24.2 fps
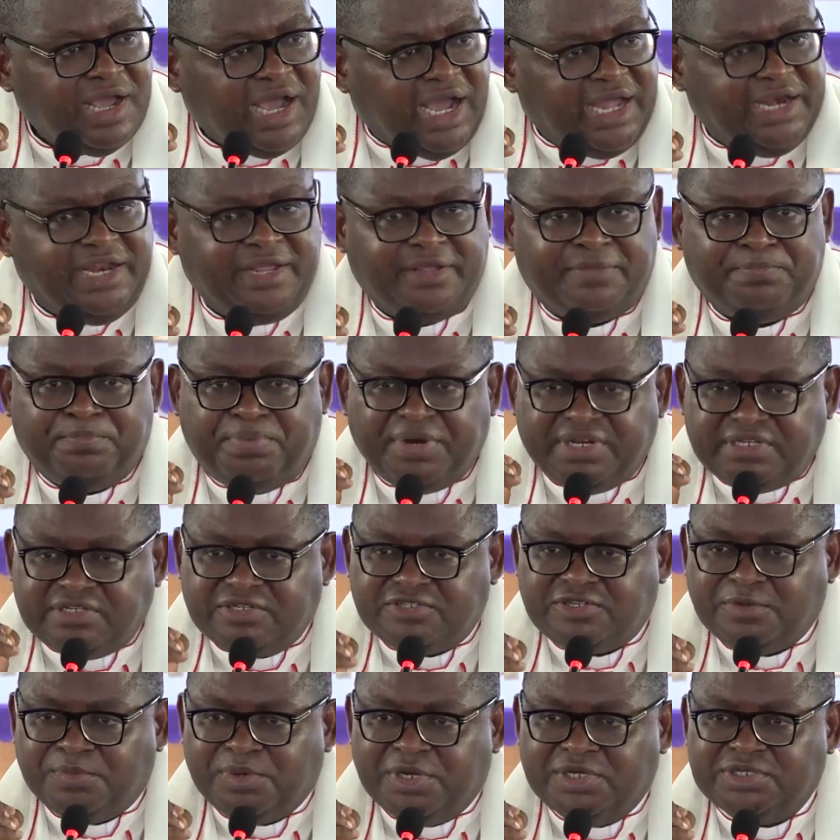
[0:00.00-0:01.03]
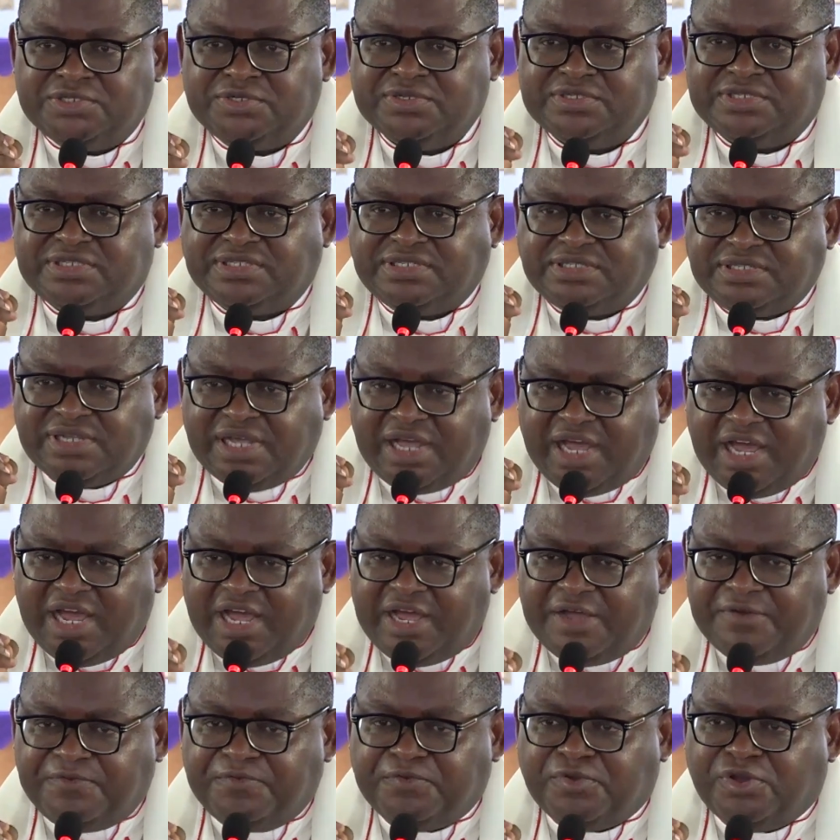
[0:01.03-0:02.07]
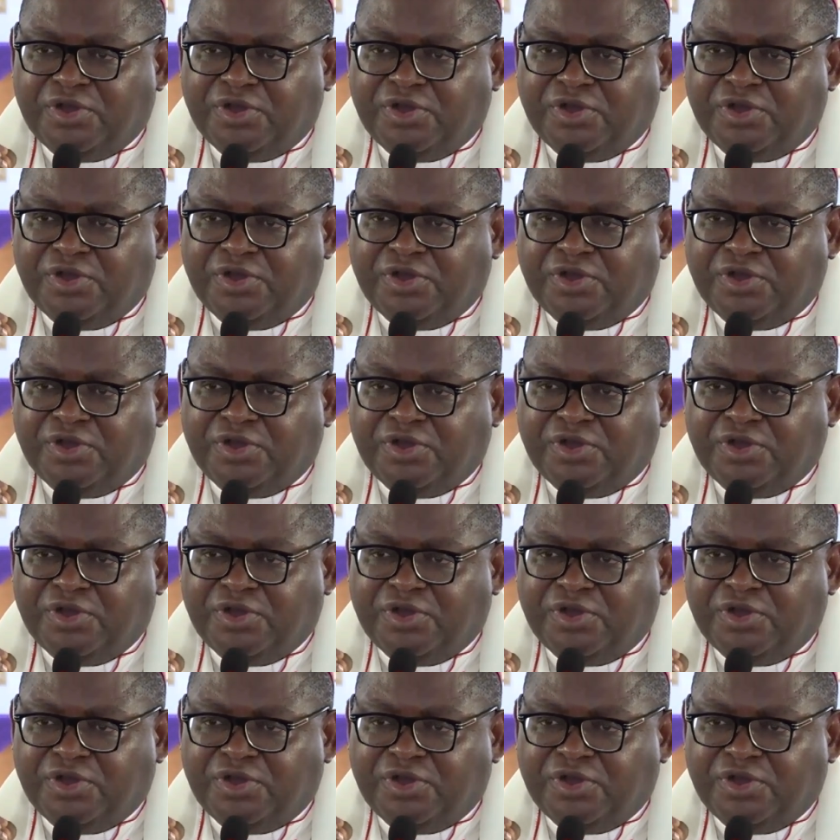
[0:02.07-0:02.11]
And the priest is supposed to serve